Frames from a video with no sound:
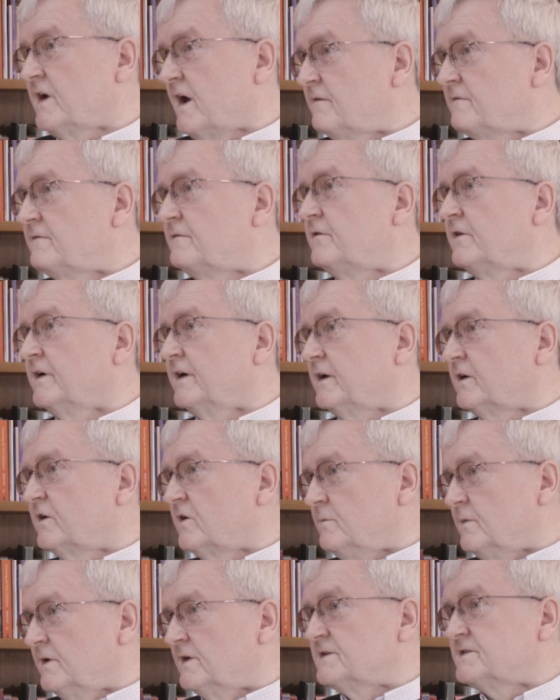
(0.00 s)
Every
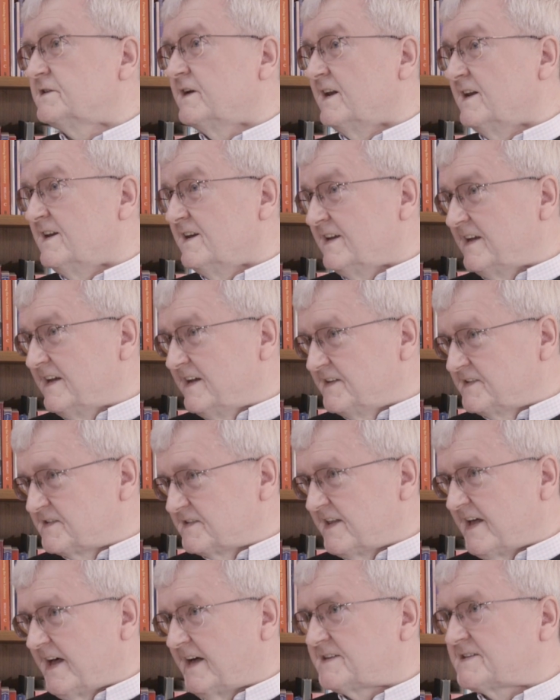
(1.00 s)
community
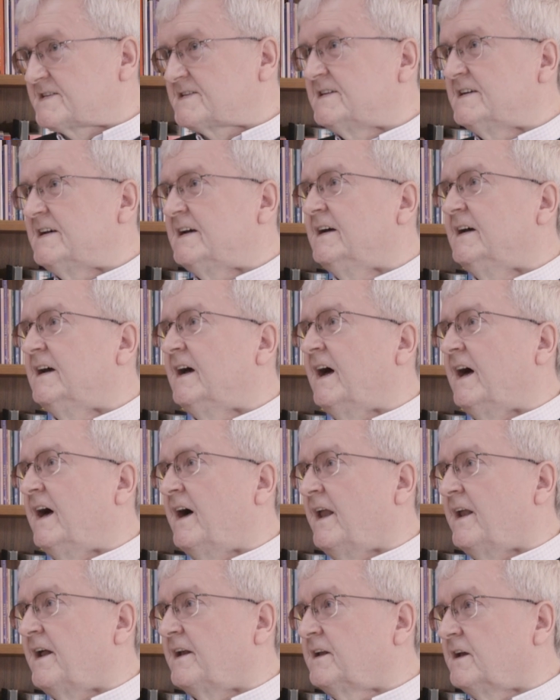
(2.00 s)
needs that,
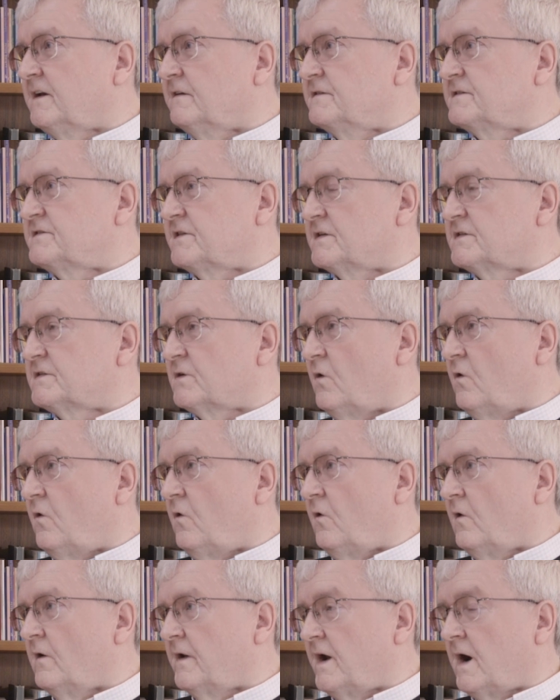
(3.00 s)
and it gives us
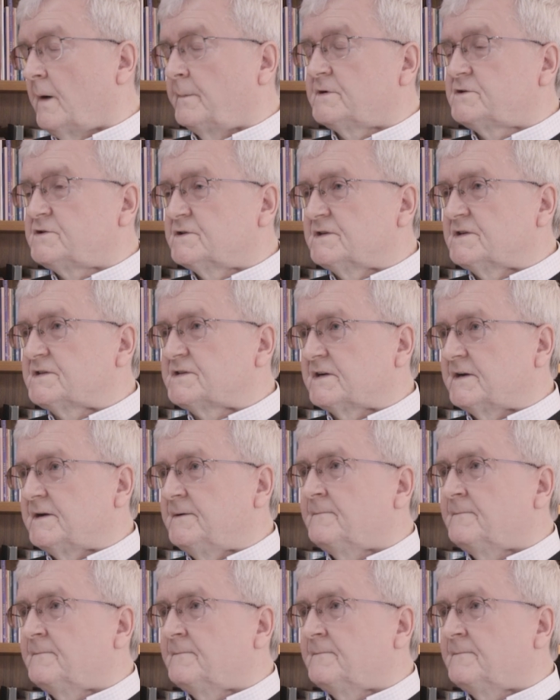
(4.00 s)
all an opportunity